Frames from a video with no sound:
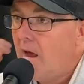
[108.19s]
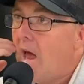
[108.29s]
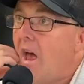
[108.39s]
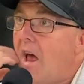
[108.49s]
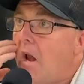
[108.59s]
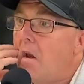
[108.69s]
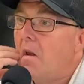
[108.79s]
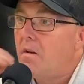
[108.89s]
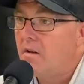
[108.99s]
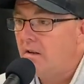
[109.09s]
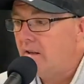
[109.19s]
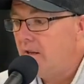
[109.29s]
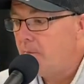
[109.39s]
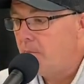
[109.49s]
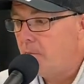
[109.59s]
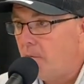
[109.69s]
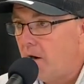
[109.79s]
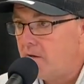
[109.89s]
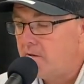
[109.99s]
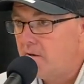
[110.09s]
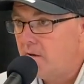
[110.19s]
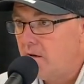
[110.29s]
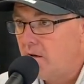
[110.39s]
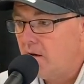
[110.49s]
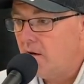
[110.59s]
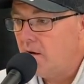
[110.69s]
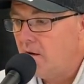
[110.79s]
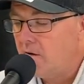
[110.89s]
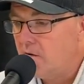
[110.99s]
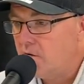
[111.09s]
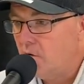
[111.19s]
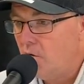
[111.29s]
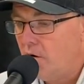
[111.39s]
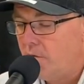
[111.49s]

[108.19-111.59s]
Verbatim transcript: and to keep pucks like so.